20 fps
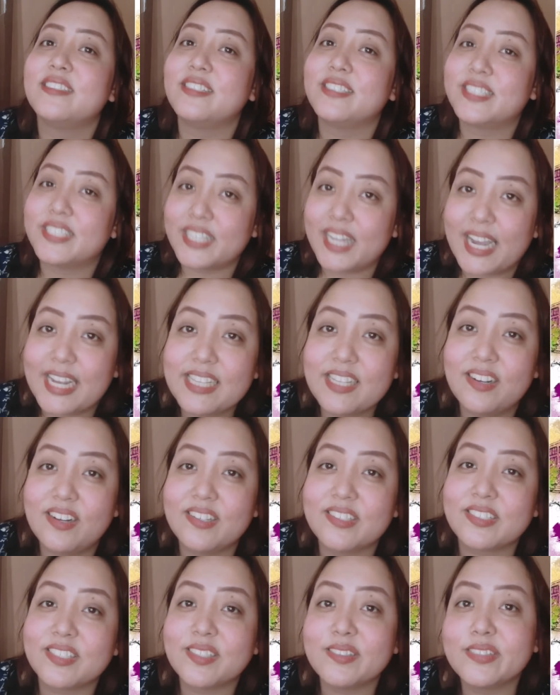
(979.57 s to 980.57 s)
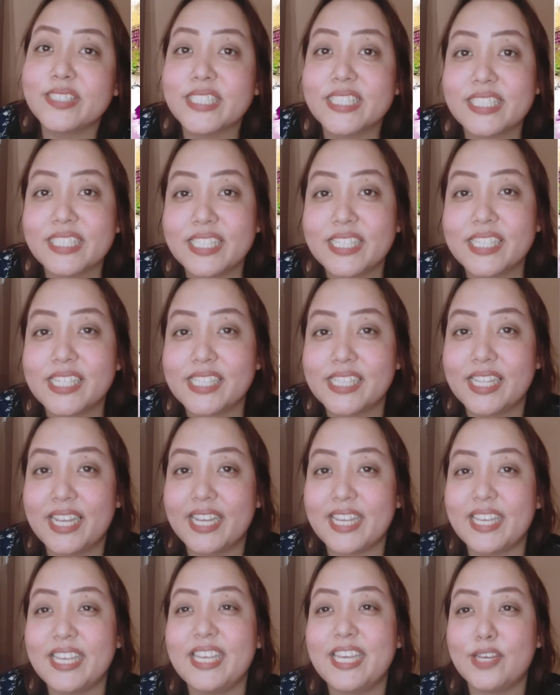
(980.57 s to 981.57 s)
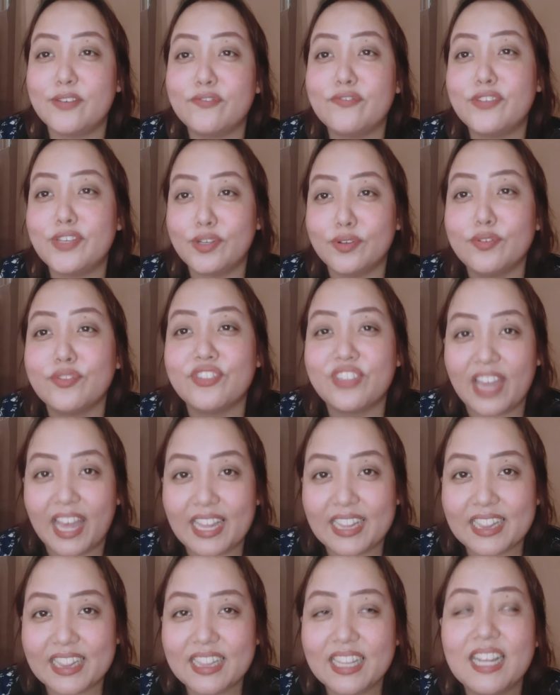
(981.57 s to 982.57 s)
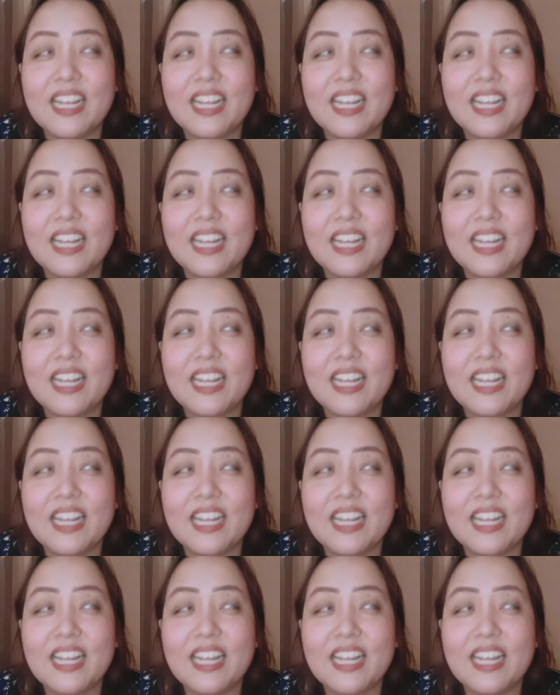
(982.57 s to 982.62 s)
a side hustle would still like give you that